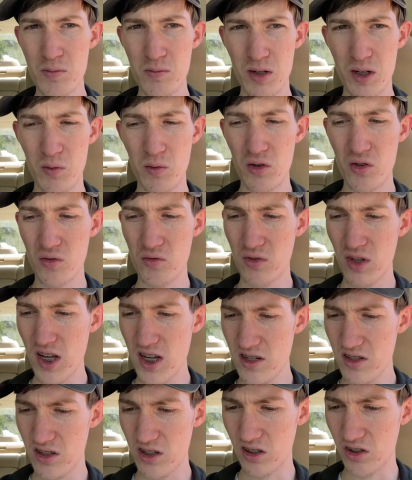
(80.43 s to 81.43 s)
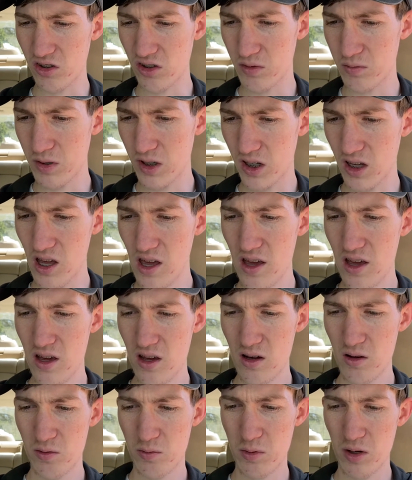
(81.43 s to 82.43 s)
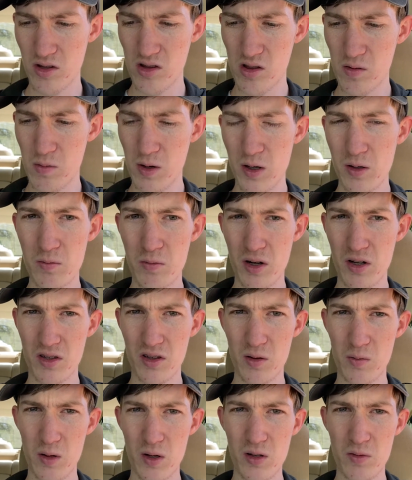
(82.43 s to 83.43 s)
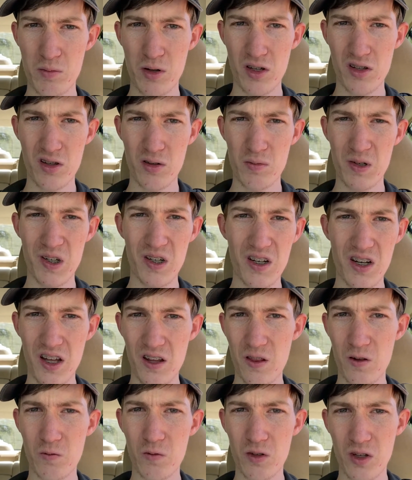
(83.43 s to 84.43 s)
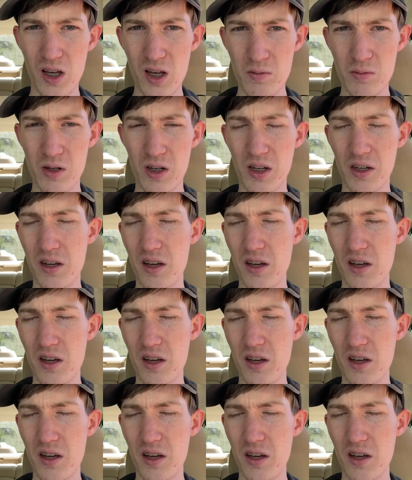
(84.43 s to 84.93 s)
But it wasn't flashing, so I'm like, I was pressing the button, nothing was happening.